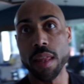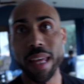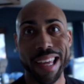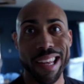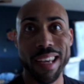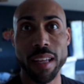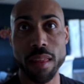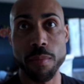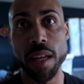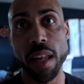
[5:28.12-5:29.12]
and then
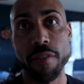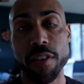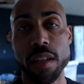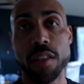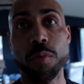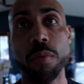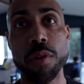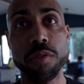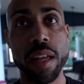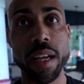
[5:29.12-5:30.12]
the meal after this will
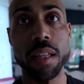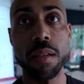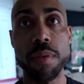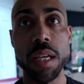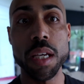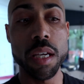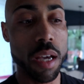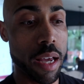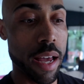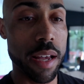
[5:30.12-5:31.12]
most likely
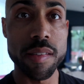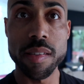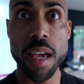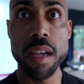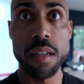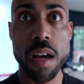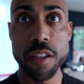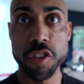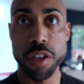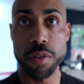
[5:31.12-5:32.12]
be uh, steak
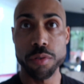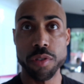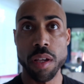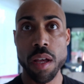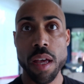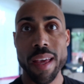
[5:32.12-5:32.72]
nachos